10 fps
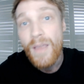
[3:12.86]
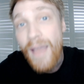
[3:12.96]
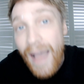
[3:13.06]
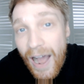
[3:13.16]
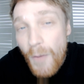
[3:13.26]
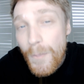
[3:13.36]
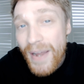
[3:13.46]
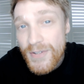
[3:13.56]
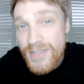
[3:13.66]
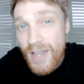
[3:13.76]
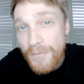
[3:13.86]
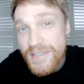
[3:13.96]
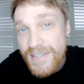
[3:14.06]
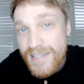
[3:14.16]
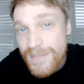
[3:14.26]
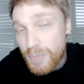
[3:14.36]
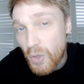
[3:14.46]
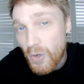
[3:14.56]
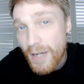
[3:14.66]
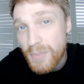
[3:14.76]
How Microsoft is
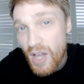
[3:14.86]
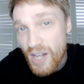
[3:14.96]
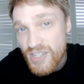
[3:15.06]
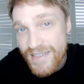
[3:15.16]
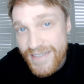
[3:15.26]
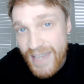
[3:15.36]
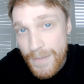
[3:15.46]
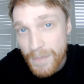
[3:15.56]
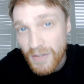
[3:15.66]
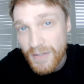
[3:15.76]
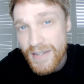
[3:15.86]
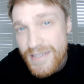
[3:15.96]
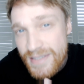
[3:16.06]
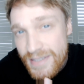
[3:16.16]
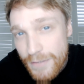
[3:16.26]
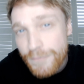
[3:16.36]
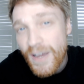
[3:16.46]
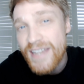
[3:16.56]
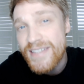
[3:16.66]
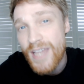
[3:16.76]
exploring blockchain's capabilities to
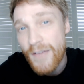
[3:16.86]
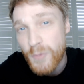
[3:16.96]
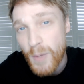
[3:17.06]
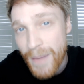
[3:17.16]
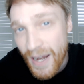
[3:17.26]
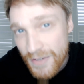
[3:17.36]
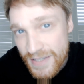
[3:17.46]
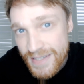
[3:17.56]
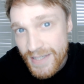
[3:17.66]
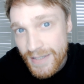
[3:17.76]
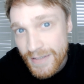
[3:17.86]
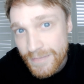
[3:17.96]
fight software piracy.